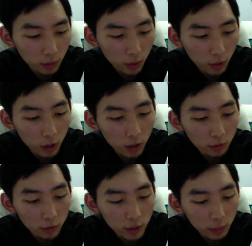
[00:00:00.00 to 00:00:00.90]
heard
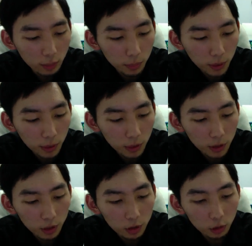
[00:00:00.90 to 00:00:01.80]
of someone being
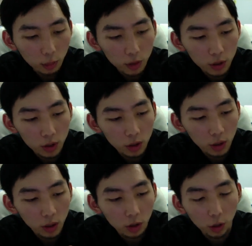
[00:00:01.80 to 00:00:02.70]
allergic to was
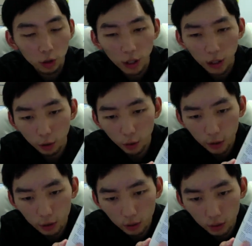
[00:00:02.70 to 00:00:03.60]
the coconut
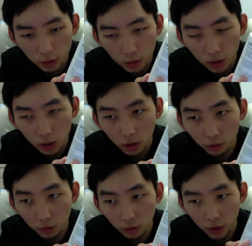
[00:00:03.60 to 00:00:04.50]
oil,
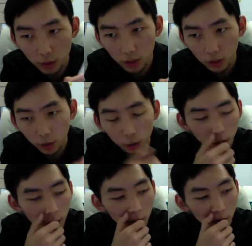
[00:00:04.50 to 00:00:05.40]
if you're allergic to
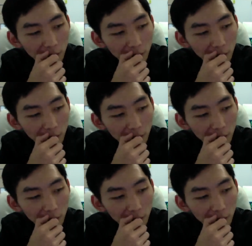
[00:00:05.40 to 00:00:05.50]
coconut.